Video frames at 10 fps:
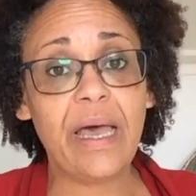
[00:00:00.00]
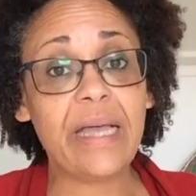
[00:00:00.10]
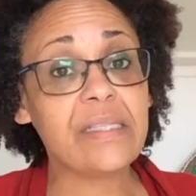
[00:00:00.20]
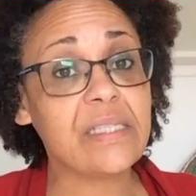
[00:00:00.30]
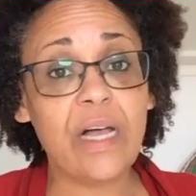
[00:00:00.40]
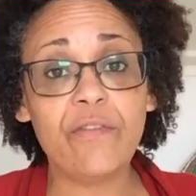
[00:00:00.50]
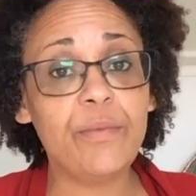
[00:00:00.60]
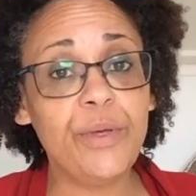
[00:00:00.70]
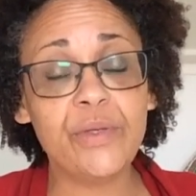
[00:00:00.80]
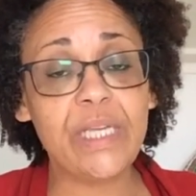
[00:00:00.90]
And
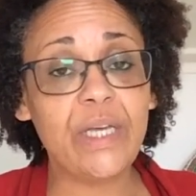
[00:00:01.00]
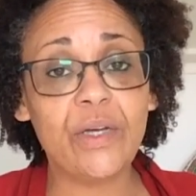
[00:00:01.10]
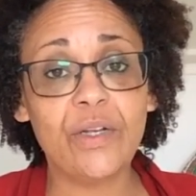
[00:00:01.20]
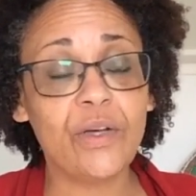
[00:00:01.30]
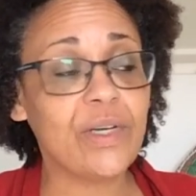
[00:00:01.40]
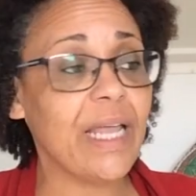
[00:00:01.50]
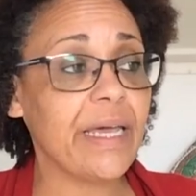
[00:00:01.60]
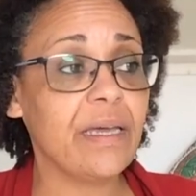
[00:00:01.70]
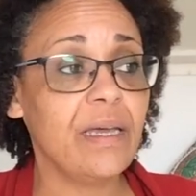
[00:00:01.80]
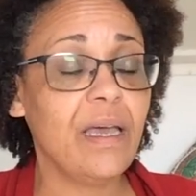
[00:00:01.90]
self-abusing could look
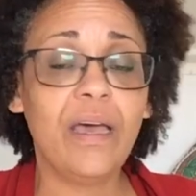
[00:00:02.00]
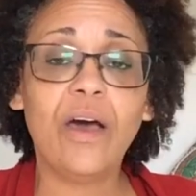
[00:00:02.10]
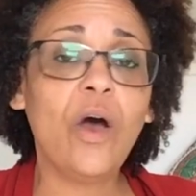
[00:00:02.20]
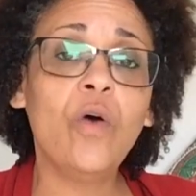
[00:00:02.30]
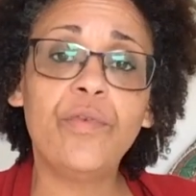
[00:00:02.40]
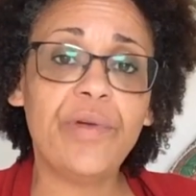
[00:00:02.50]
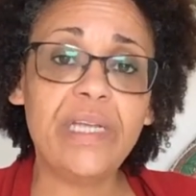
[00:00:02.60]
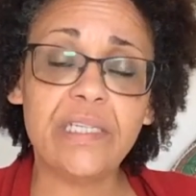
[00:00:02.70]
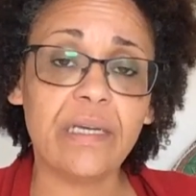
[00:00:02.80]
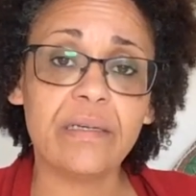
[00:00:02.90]
like
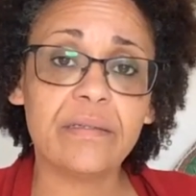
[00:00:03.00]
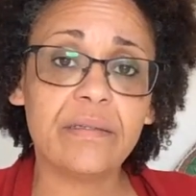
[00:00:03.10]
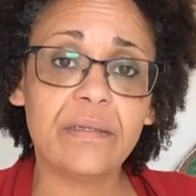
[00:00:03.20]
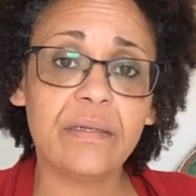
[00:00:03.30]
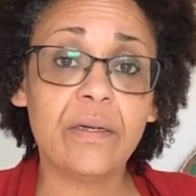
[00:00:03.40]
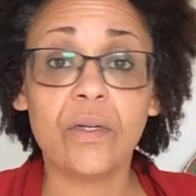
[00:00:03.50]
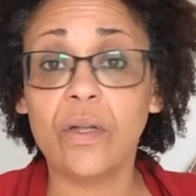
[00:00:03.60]
overeating, could